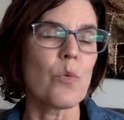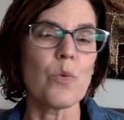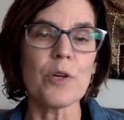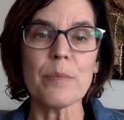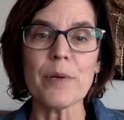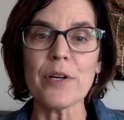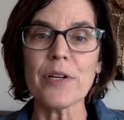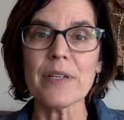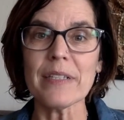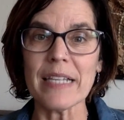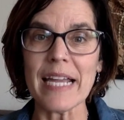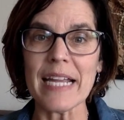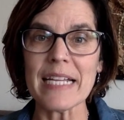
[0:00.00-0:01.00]
Wilbur
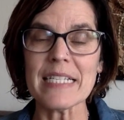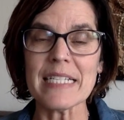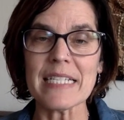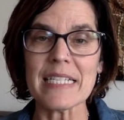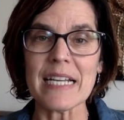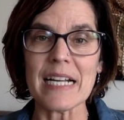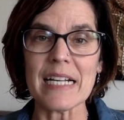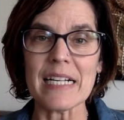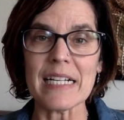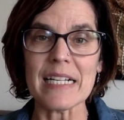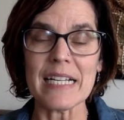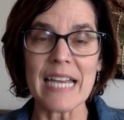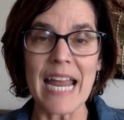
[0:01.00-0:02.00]
laid uh,
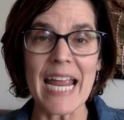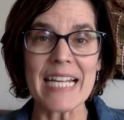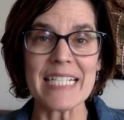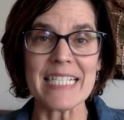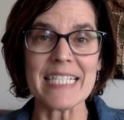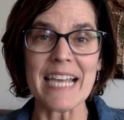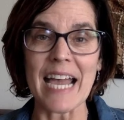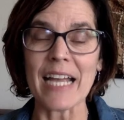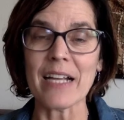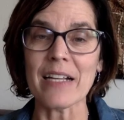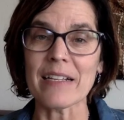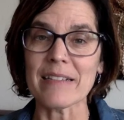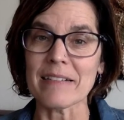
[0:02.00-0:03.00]
an egg sac.
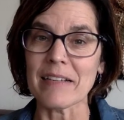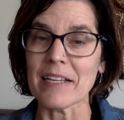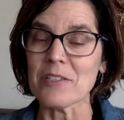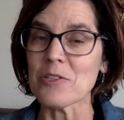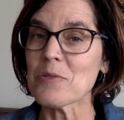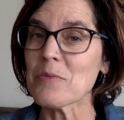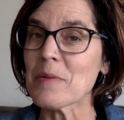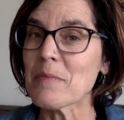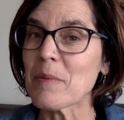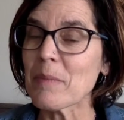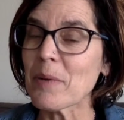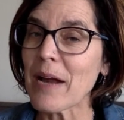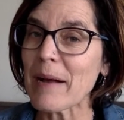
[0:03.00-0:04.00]
And do you
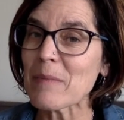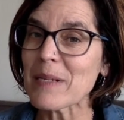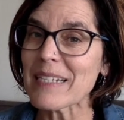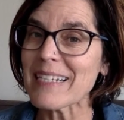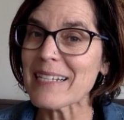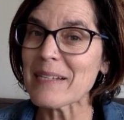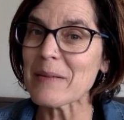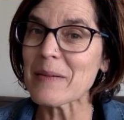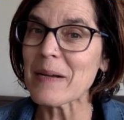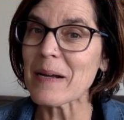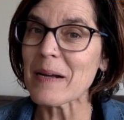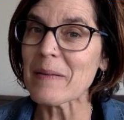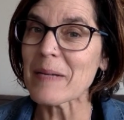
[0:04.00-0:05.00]
remember how many
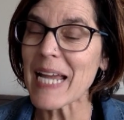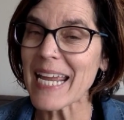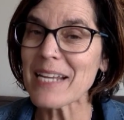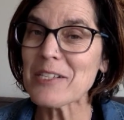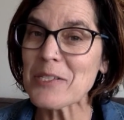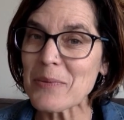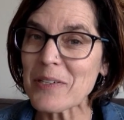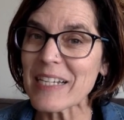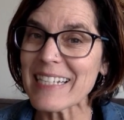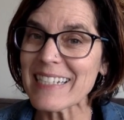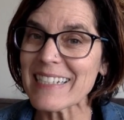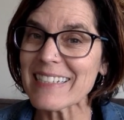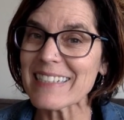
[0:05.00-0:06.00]
uh, eggs were
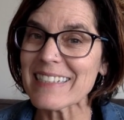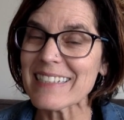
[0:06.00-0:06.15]
in it?